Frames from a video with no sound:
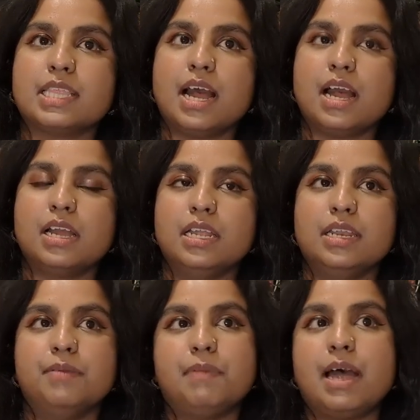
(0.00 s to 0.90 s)
that
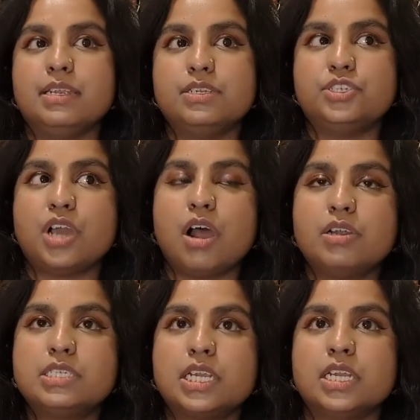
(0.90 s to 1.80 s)
an abandoned
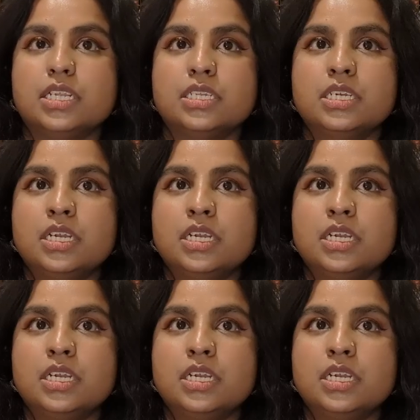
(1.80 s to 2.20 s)
child can